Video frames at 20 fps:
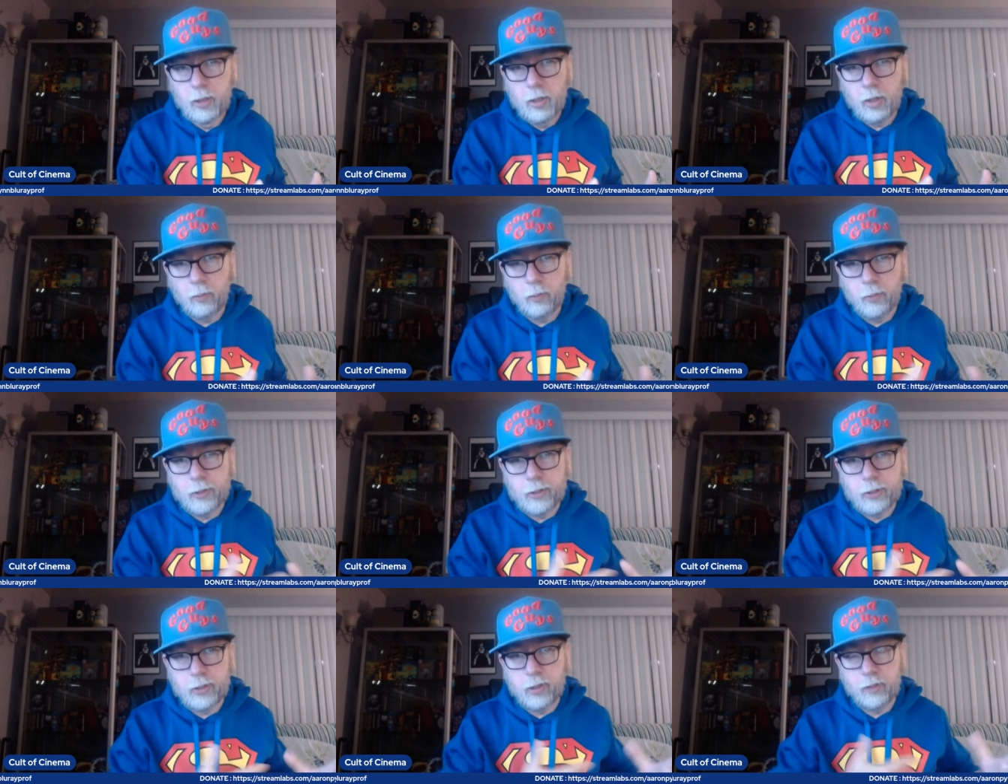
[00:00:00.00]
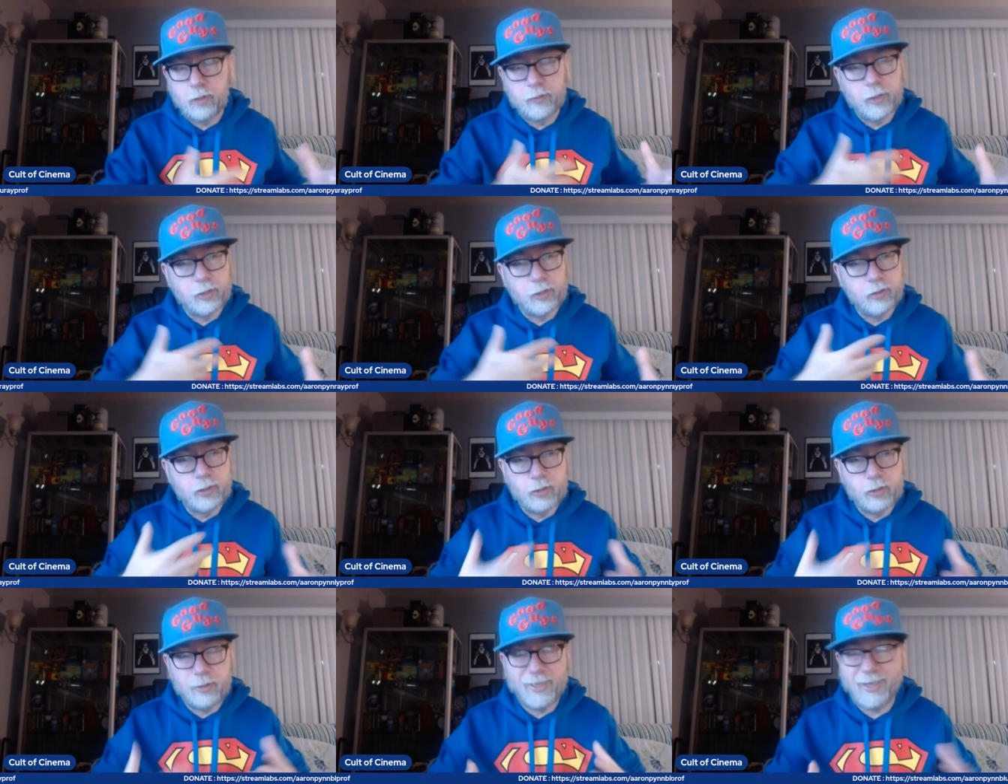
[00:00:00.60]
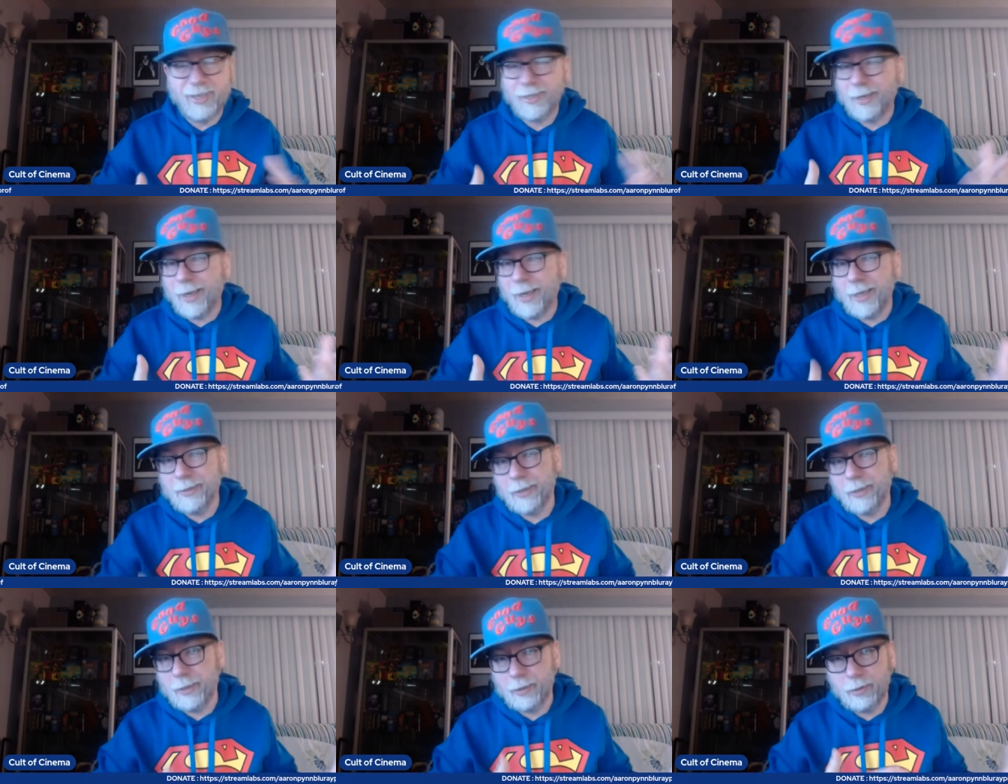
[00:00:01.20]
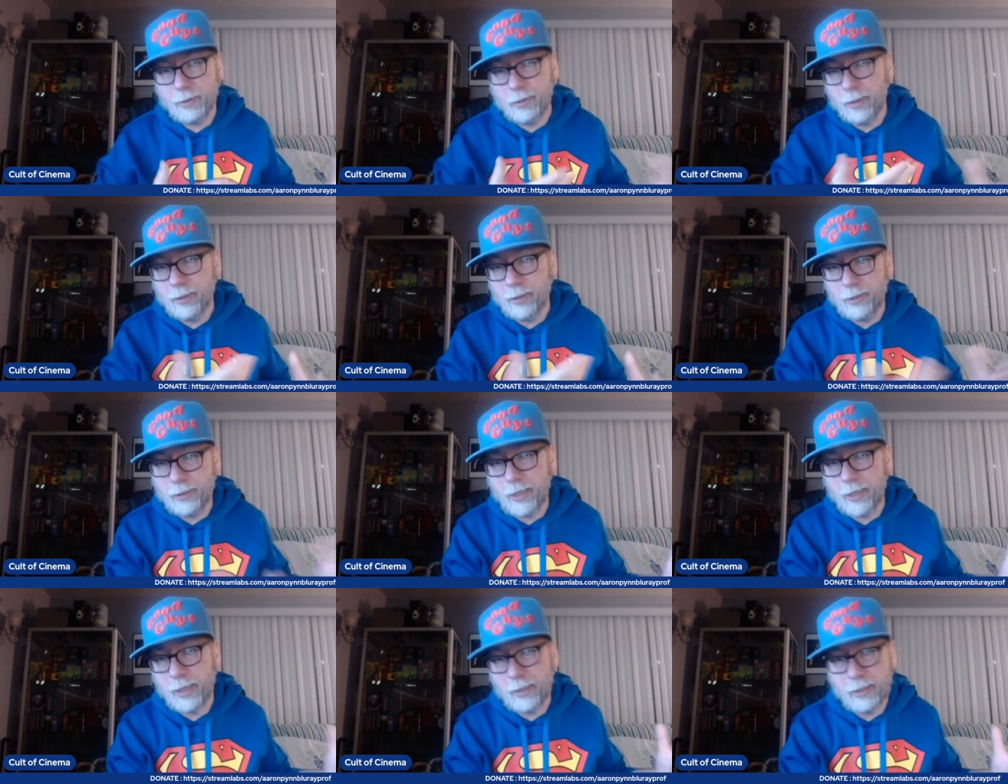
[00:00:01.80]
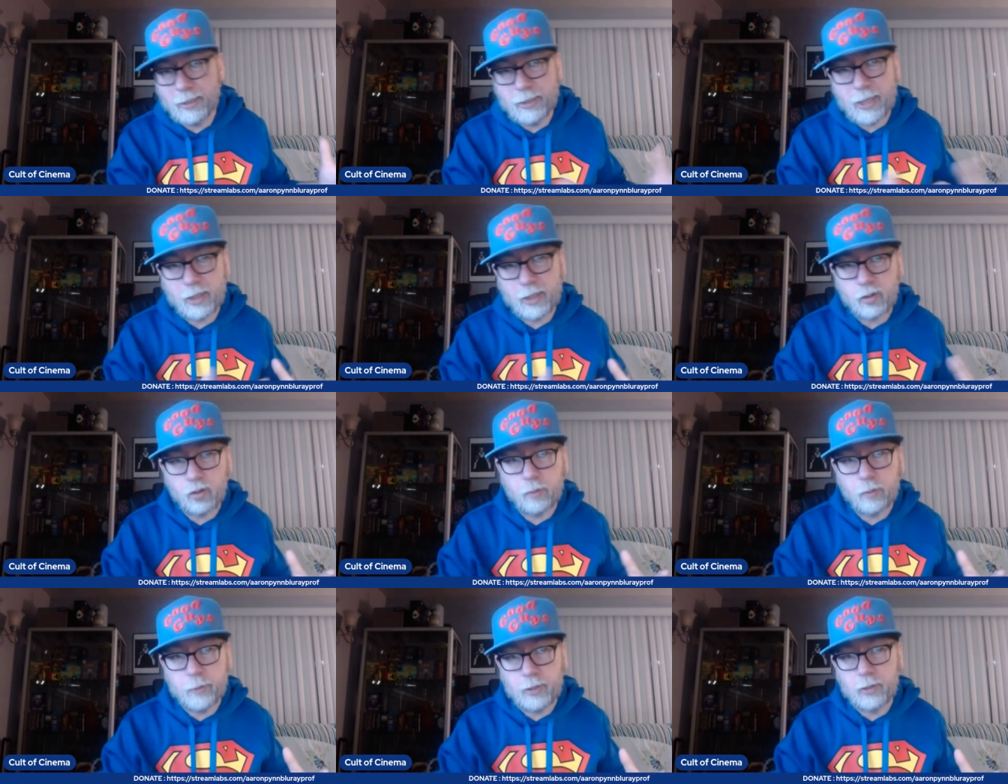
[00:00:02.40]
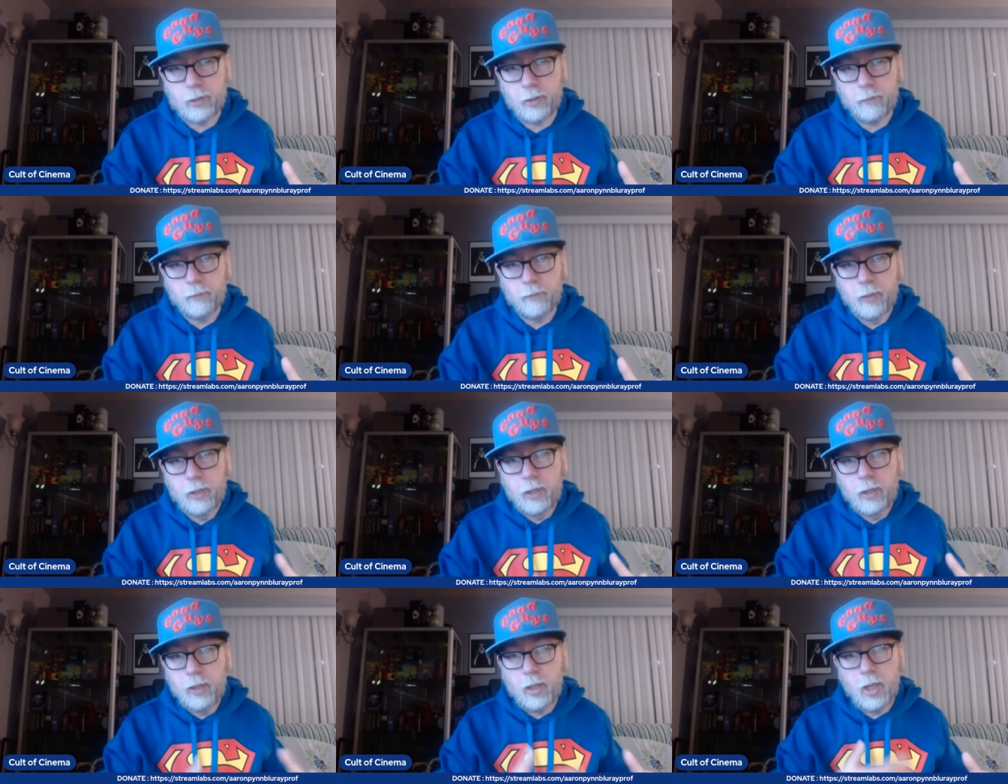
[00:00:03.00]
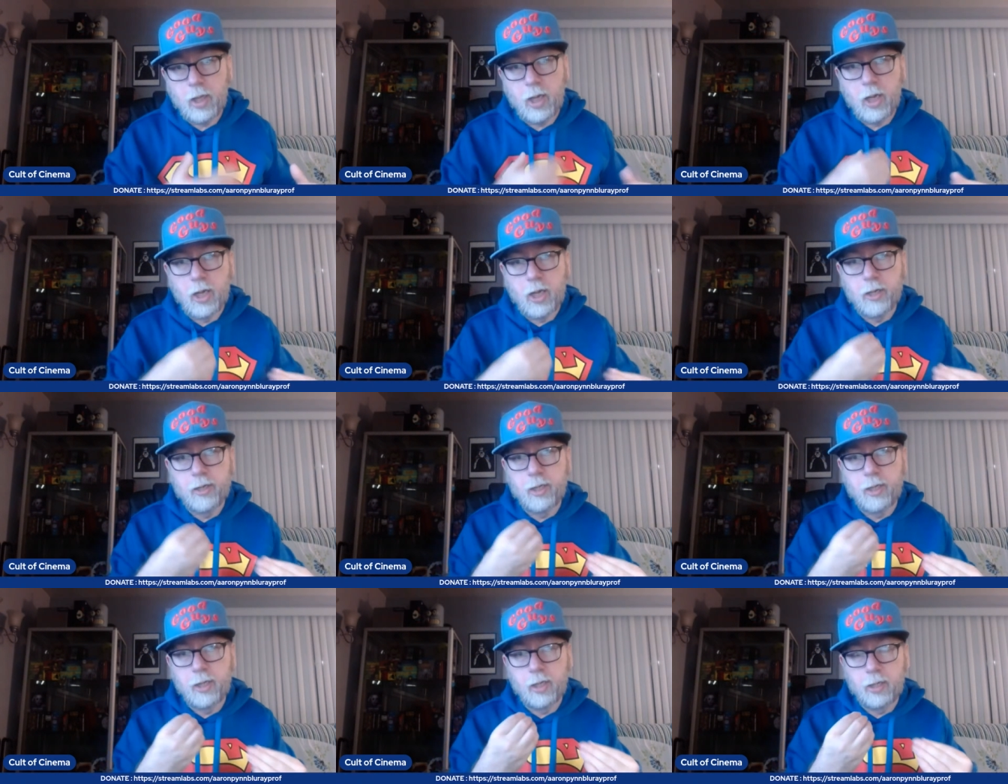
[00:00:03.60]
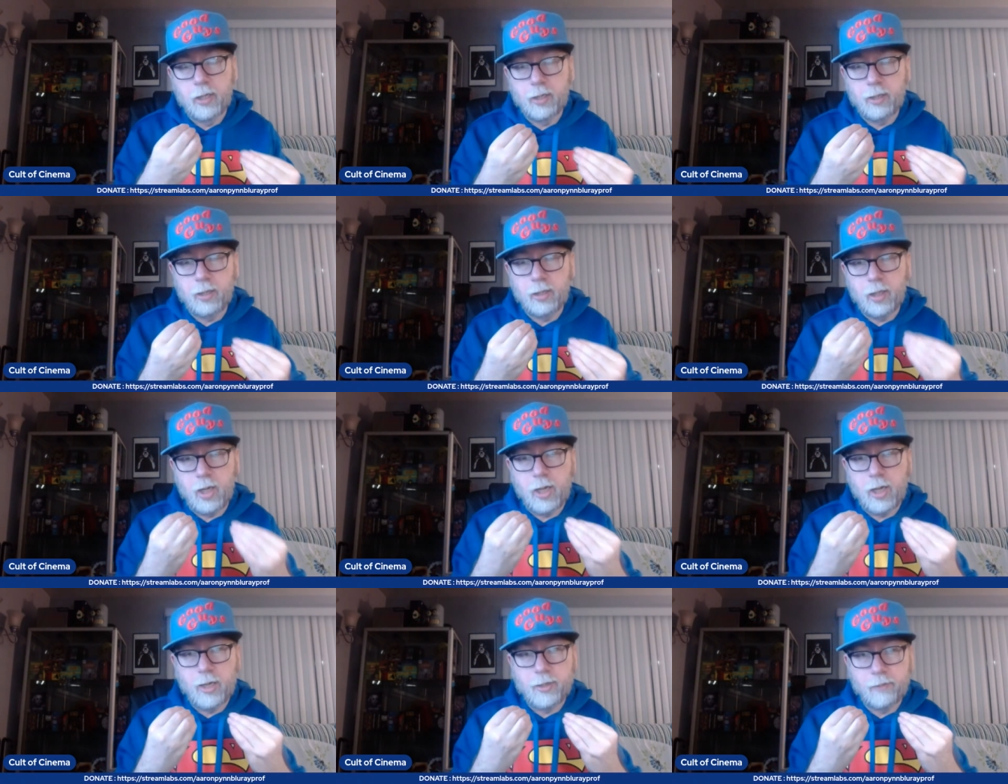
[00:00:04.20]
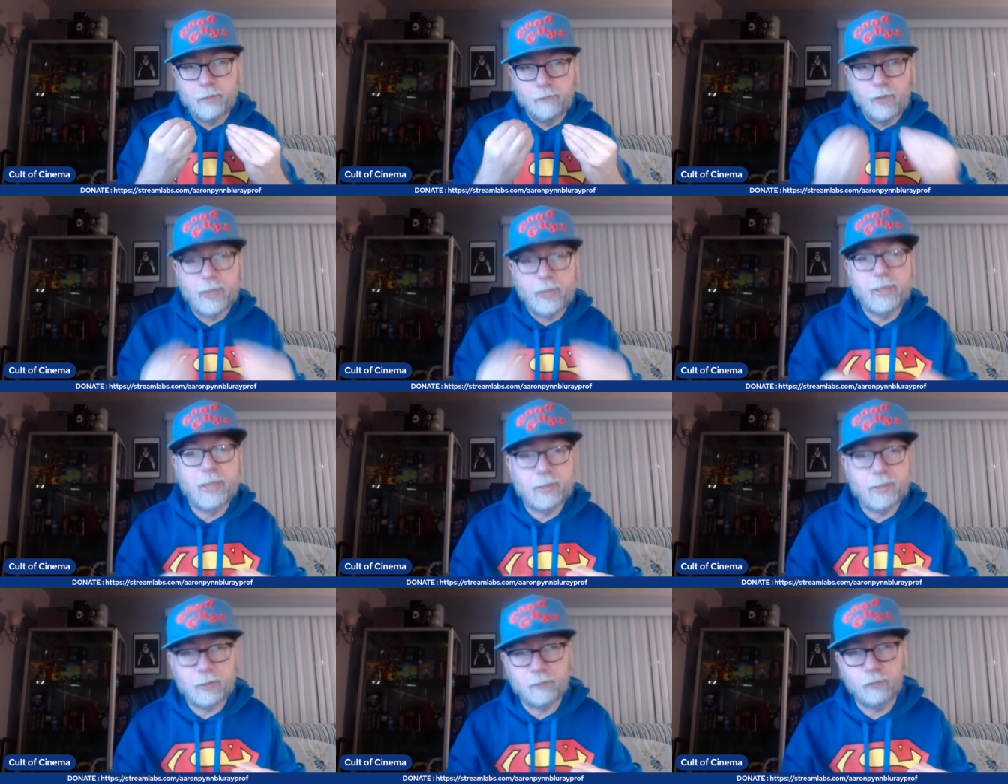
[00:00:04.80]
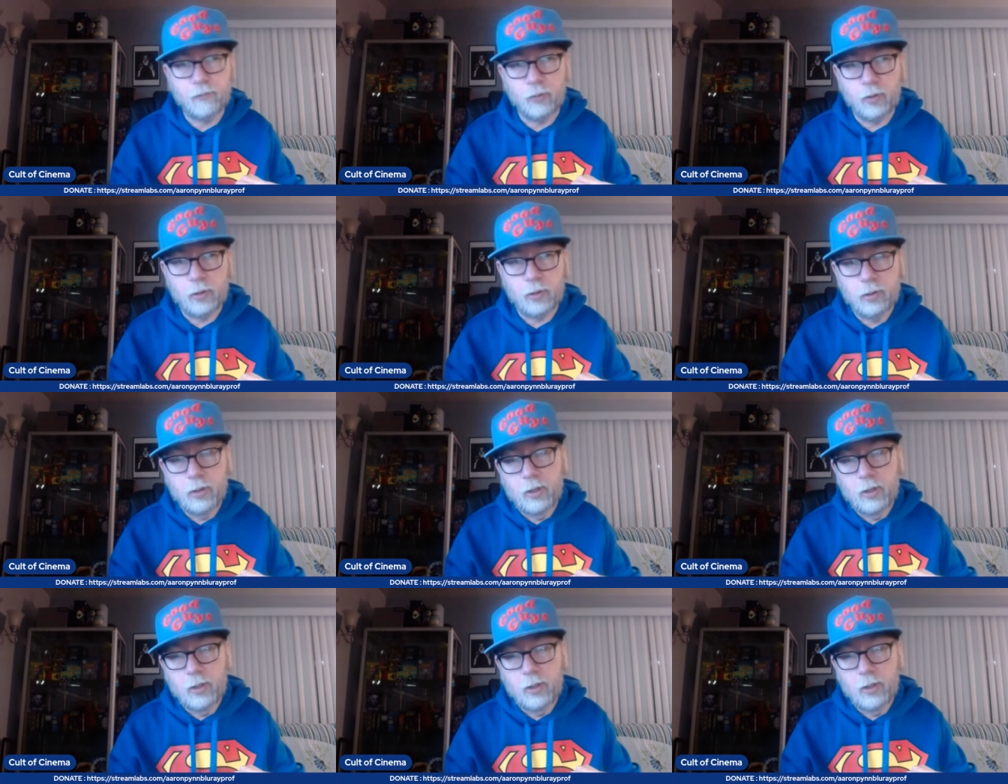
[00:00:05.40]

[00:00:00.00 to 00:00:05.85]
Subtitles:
which, the classic, Stanley Jack Kirby stuff on Fantastic Four.